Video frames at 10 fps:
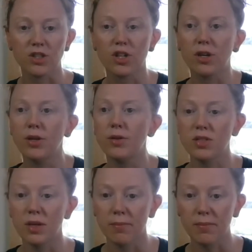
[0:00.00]
show you
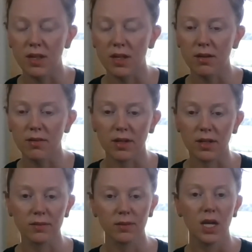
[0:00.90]
some
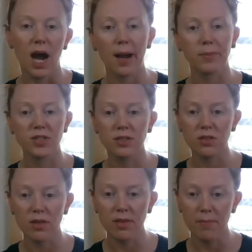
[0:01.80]
the
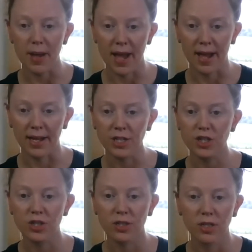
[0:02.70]
options on the badge.
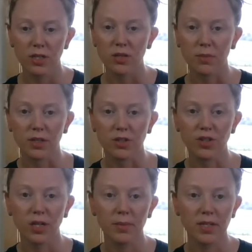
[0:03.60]
So I'm going to
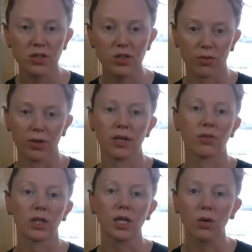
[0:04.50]
share my screen
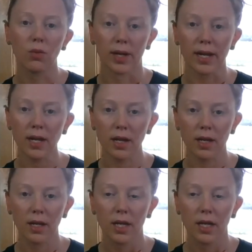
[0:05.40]
really quick.
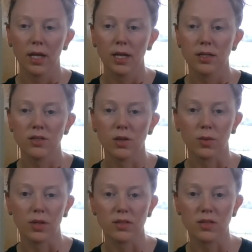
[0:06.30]
So
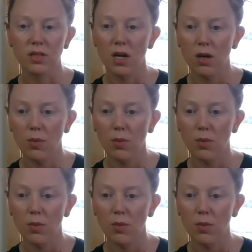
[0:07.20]
we're going to start